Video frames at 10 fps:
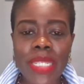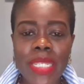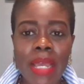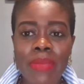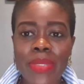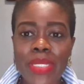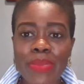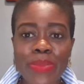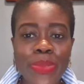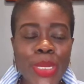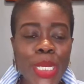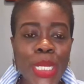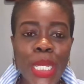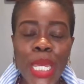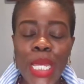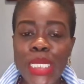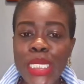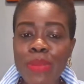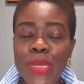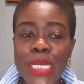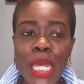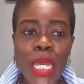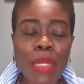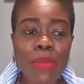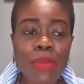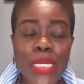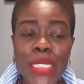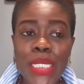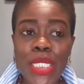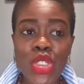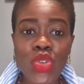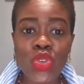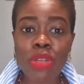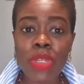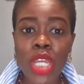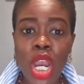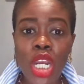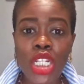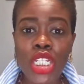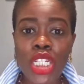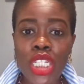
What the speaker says: Sometimes the StreamYard